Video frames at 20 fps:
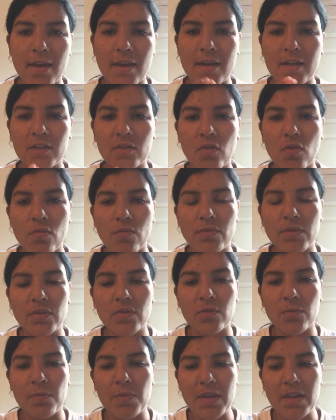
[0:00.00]
It is going
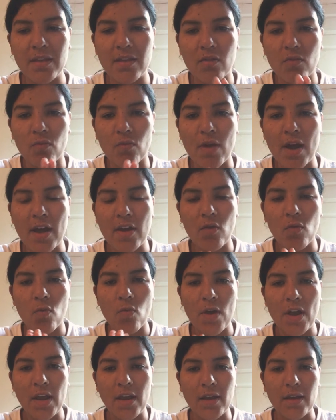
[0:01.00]
to be the right
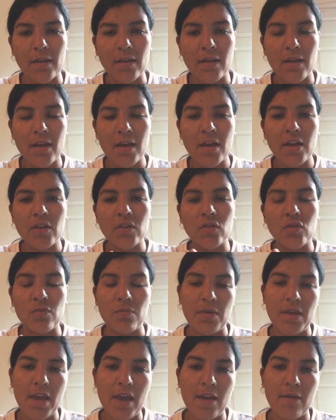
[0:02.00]
way to
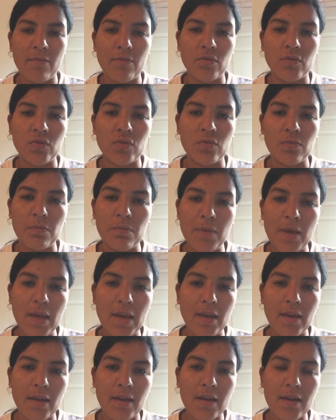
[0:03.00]
be able to
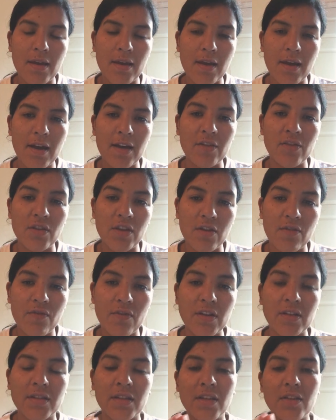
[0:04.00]
make a
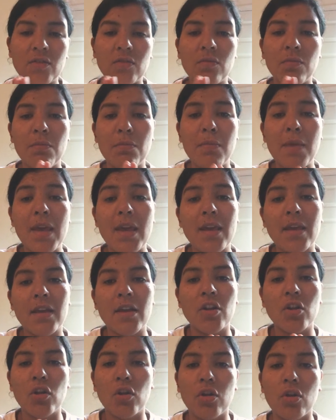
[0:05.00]
difference and to
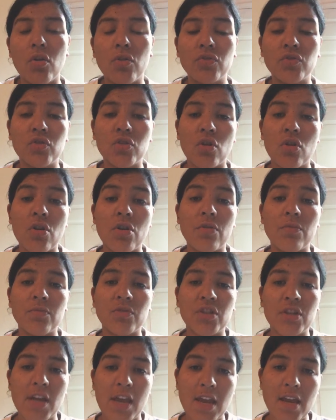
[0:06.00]
make long-term
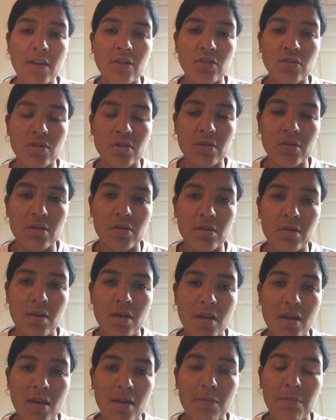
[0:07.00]
change.
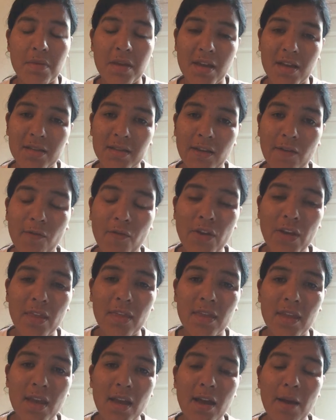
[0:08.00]
Because if we
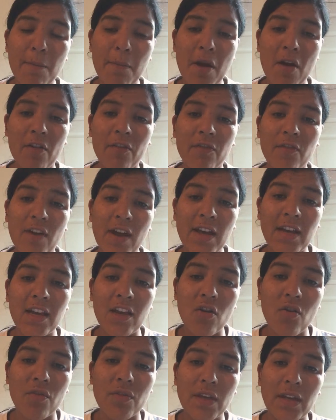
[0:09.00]
think about
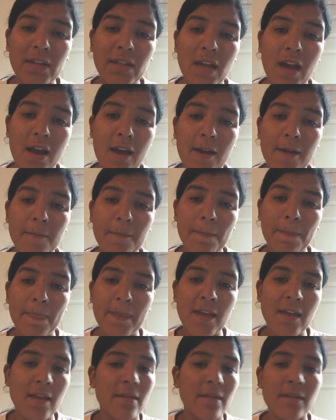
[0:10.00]
fighting all the time,
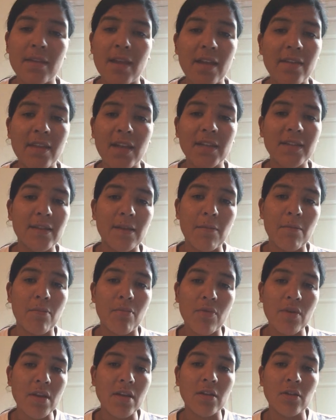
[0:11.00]
that doesn't
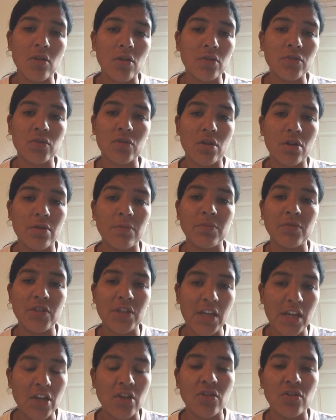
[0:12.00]
bring long-term
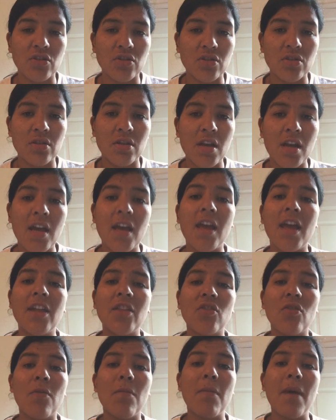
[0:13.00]
change.
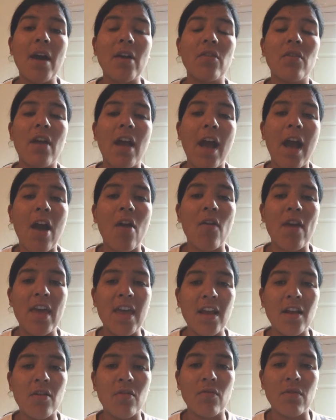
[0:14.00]
And no matter how
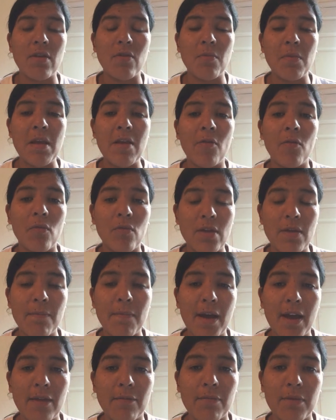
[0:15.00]
angry we
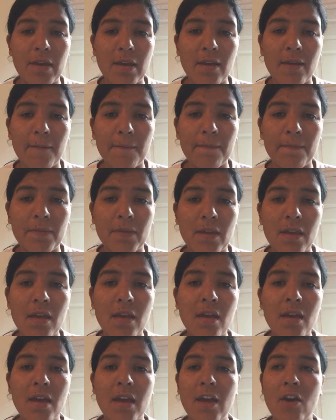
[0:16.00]
might be,
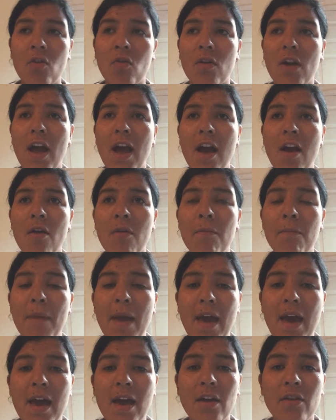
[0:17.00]
or how
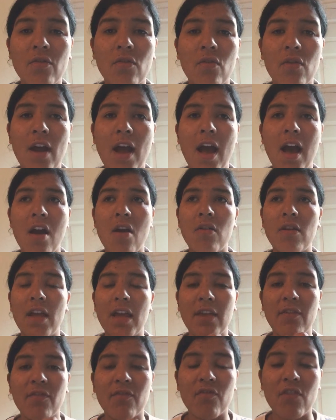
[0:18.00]
mad, or how
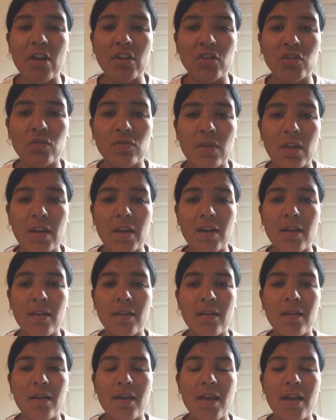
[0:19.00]
like
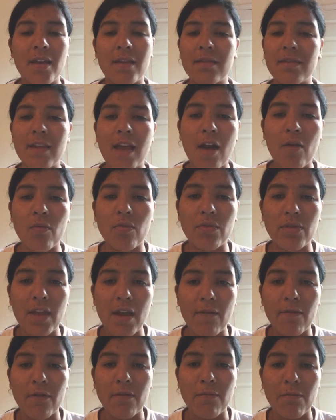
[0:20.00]
frustrated, that will
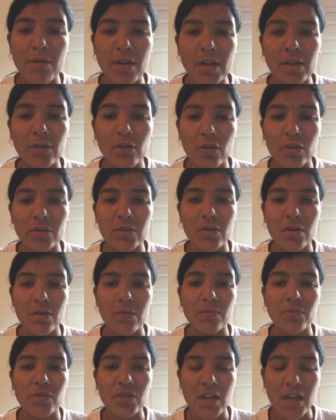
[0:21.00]
never bring
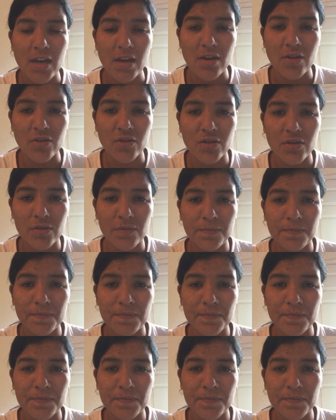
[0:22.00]
long-term change.